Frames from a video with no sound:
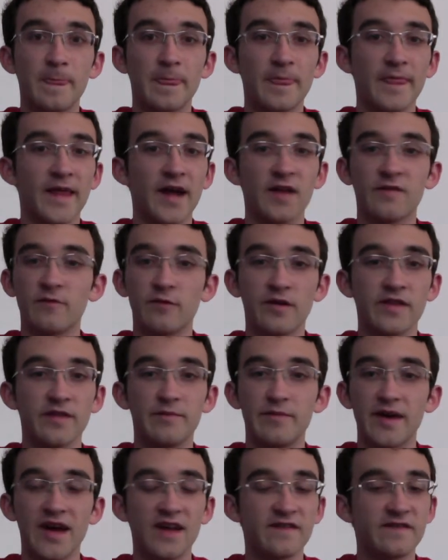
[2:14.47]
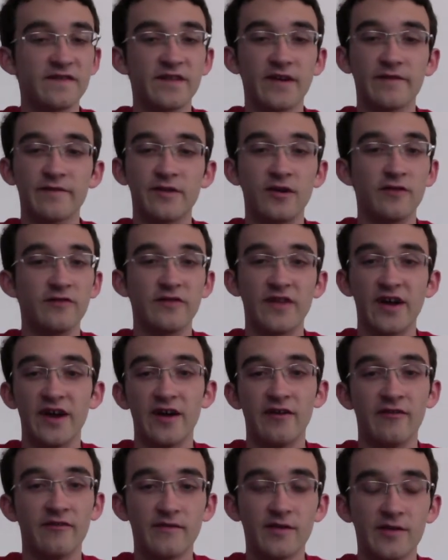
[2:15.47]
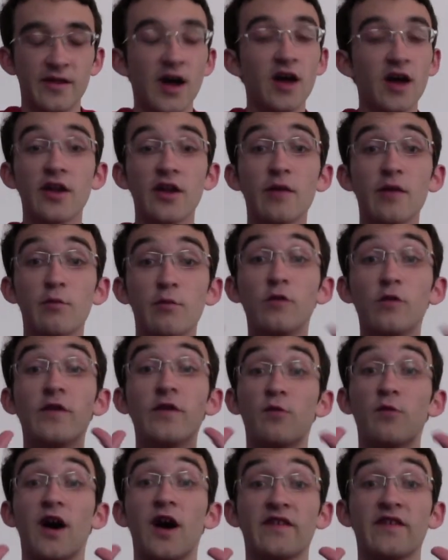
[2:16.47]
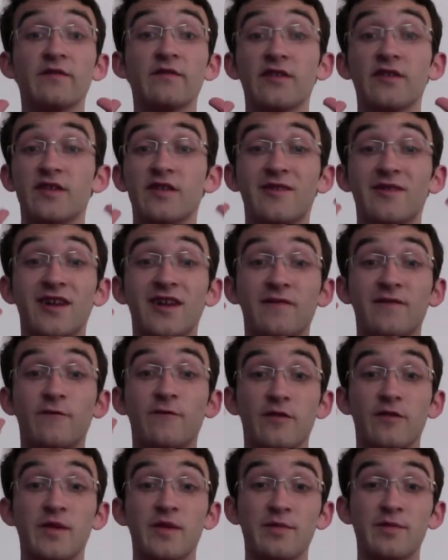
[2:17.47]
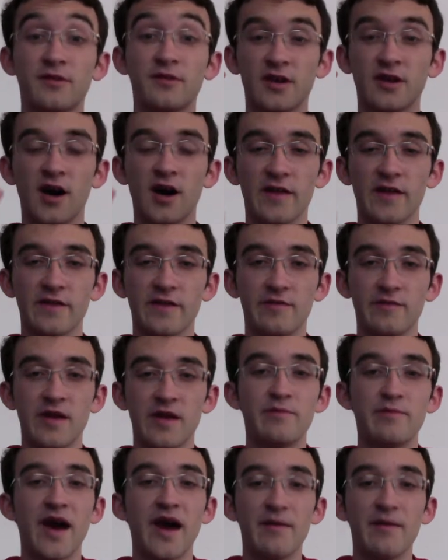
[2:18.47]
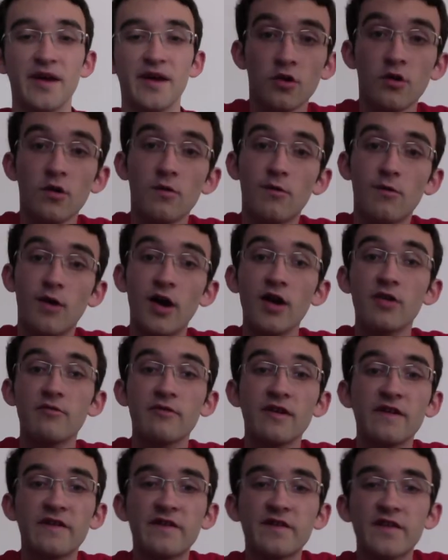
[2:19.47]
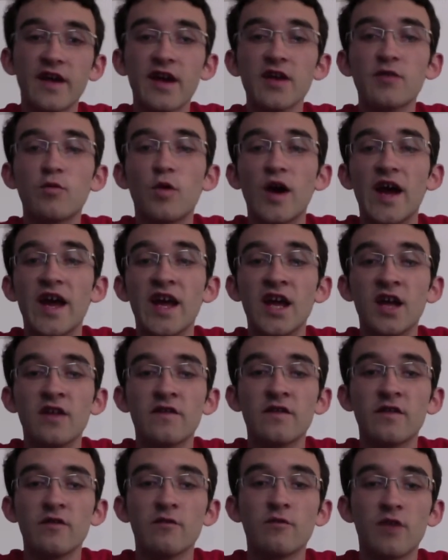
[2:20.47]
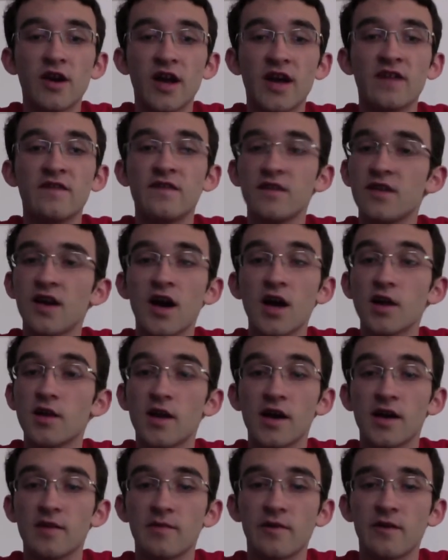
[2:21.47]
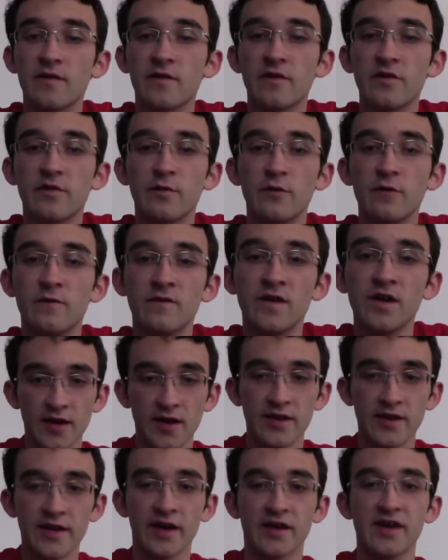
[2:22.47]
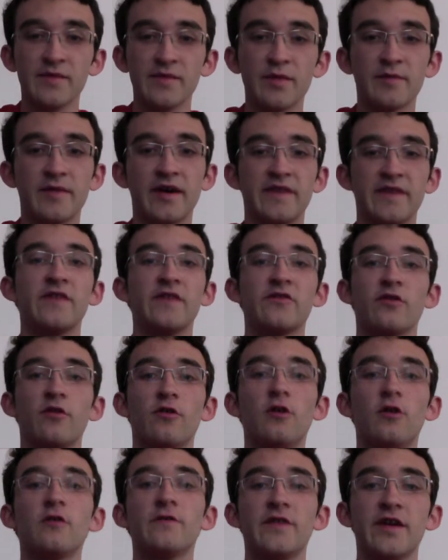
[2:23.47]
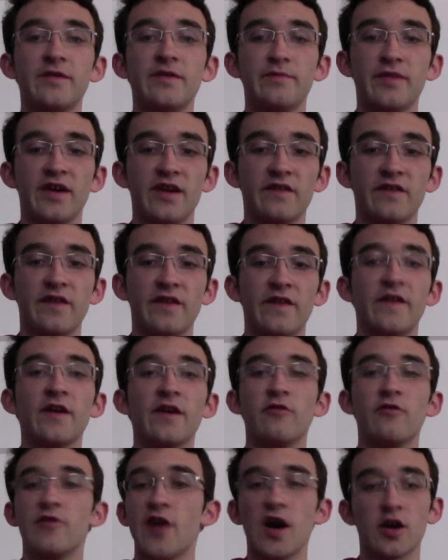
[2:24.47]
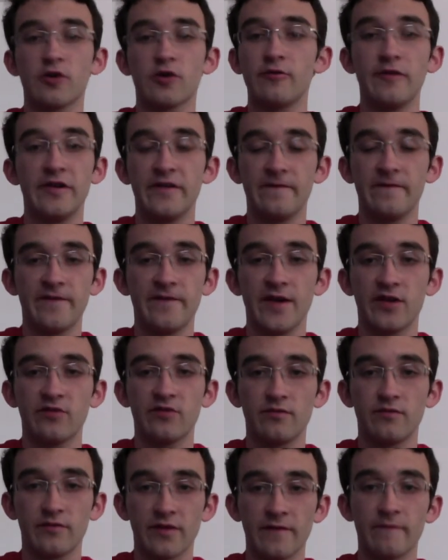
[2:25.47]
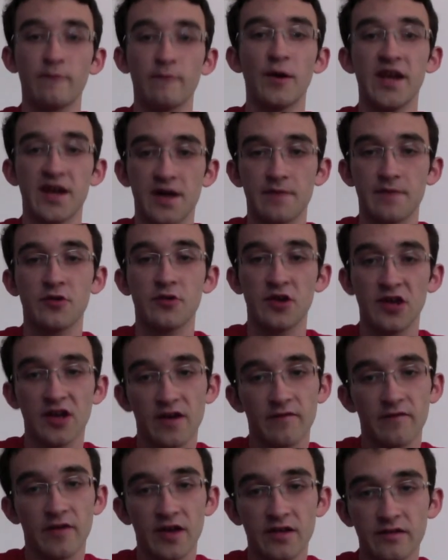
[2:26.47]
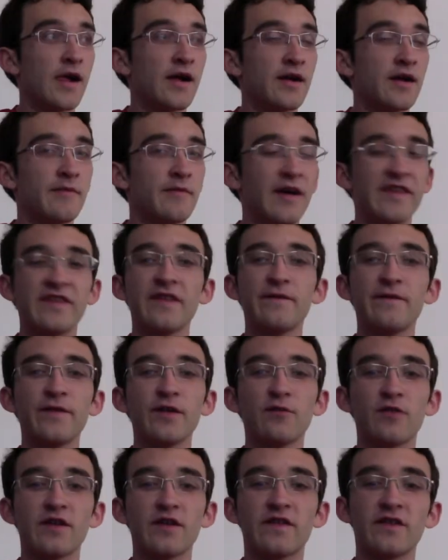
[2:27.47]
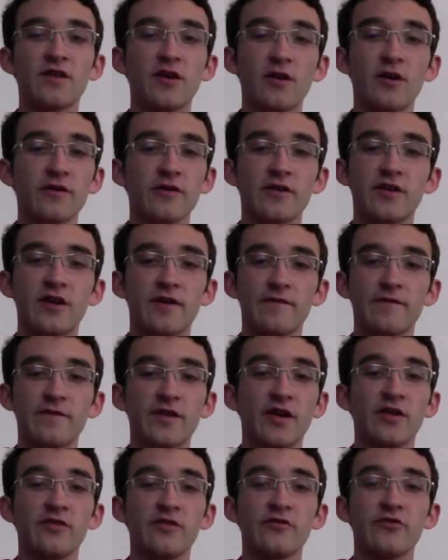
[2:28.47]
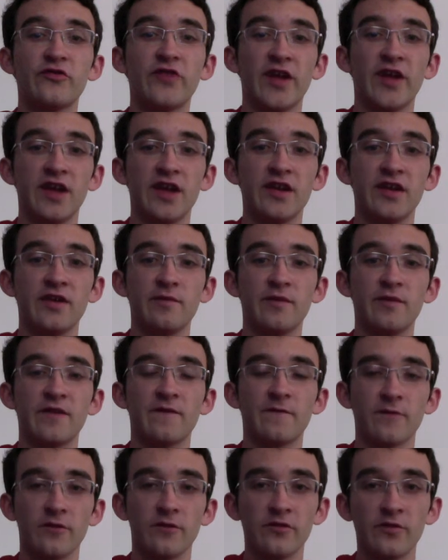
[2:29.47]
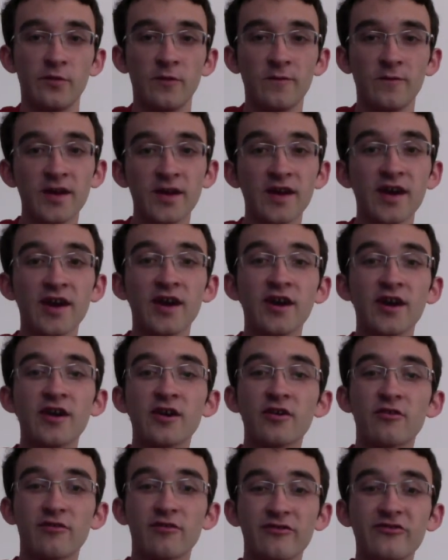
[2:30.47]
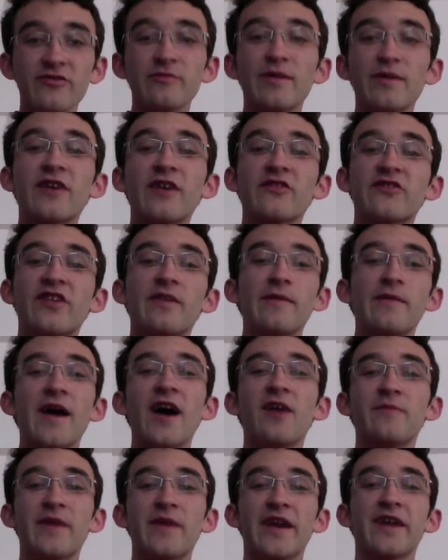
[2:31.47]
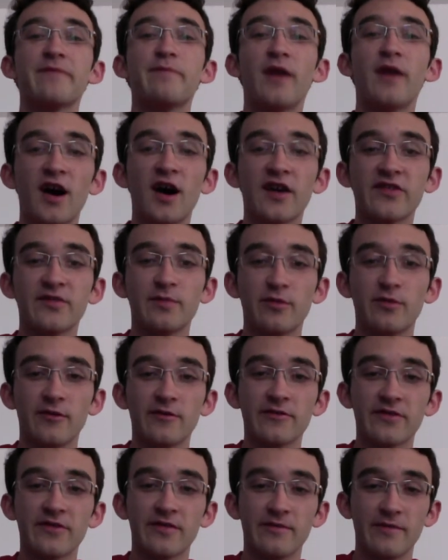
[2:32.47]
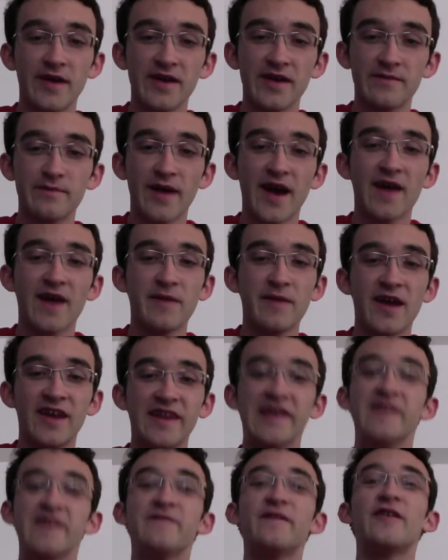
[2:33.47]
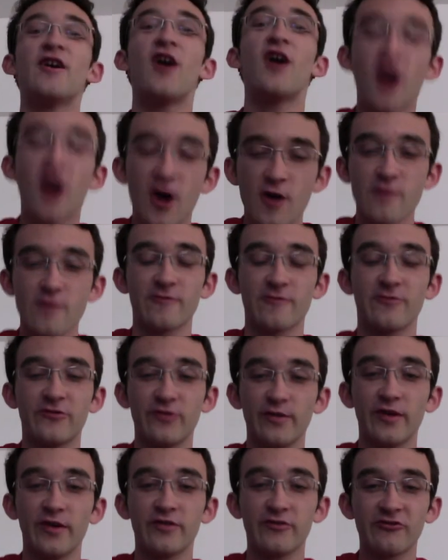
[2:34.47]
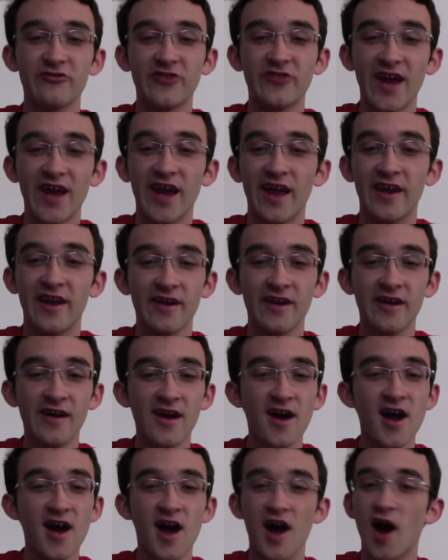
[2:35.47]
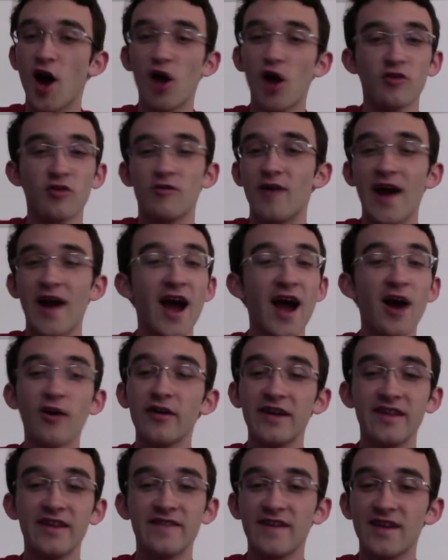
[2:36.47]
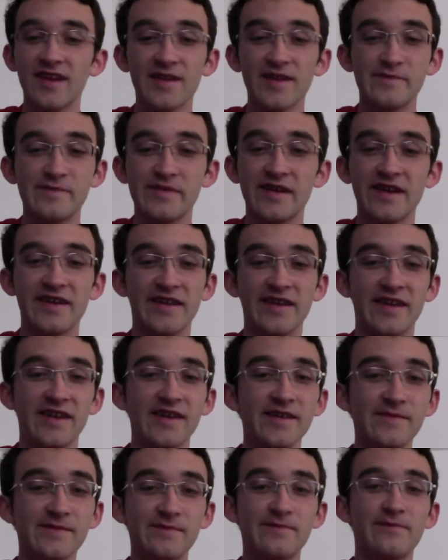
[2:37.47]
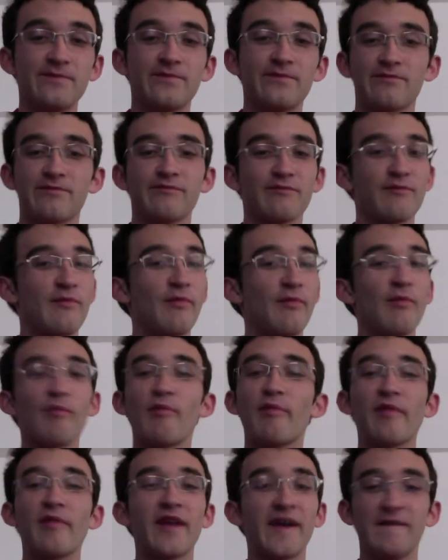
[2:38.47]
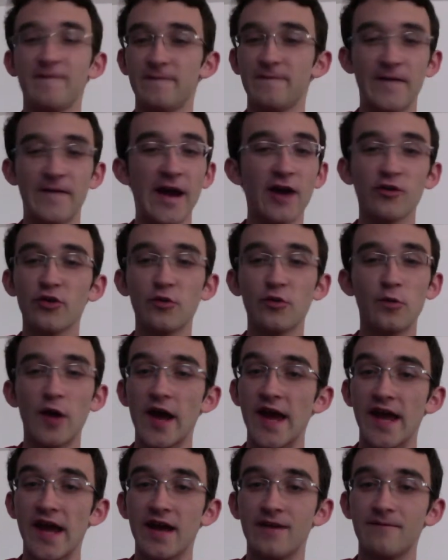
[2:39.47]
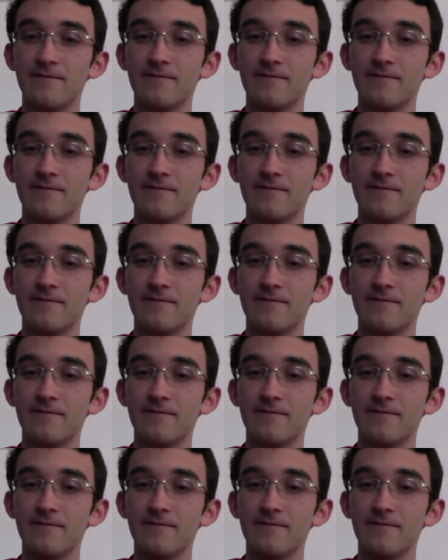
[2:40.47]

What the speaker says: that's when the bad stuff goes down. Not movie-wise, I'm talking about, like, for the people of Gotham and Batman. Why don't we segue into what I did not like about this movie? Now, keep in mind, these are all nitpicks, and they are not going to affect the rating I'm going to give it. As if it wasn't hard enough to understand him in the first movie, Christian Bale somehow made it possible to make Batman even harder to understand. I don't know how he did it, but he found a way.